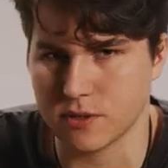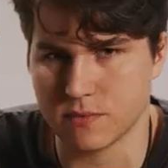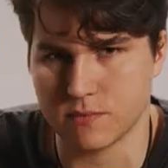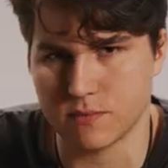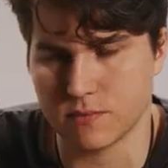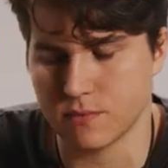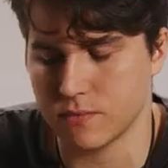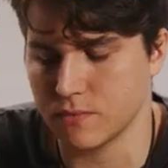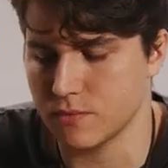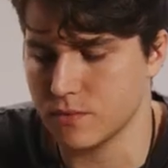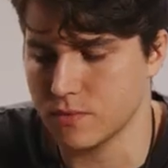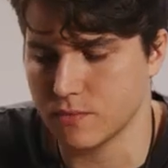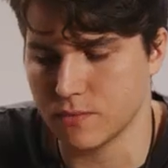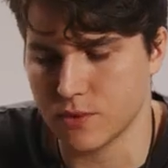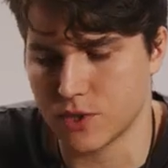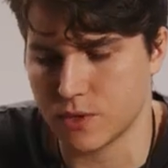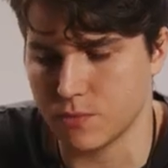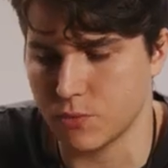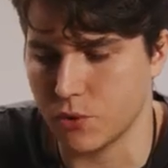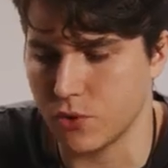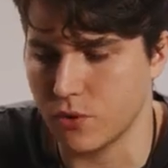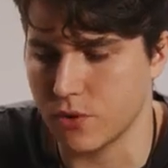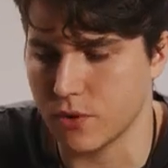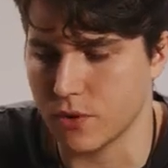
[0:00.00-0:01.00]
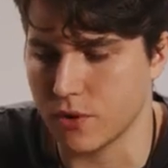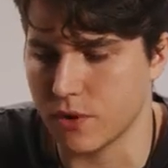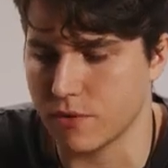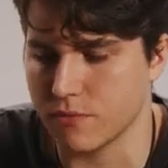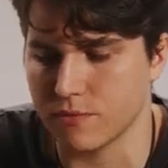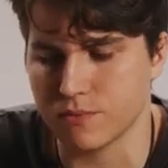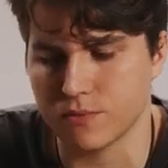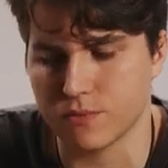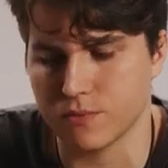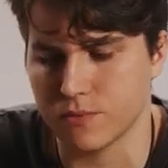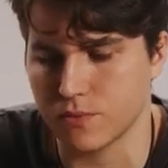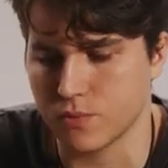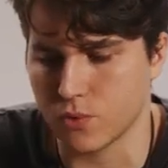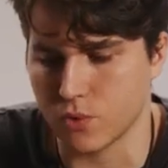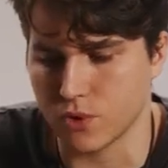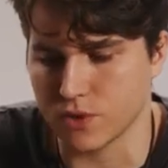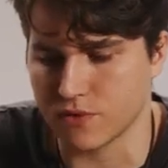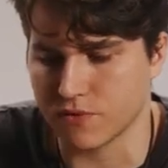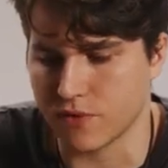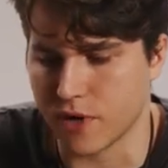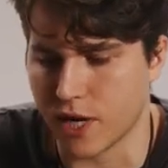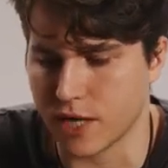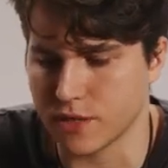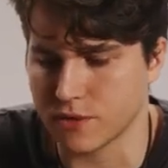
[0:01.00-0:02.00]
a bit smoother and
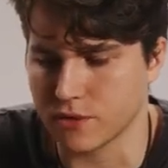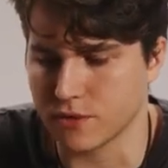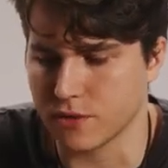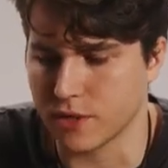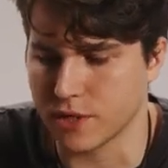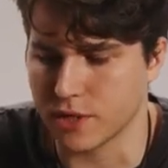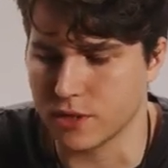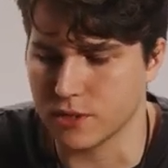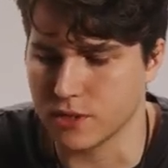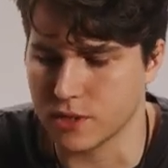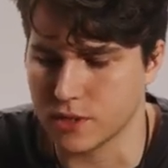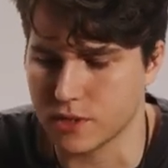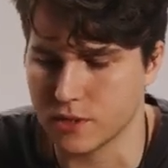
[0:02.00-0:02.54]
rolls faster.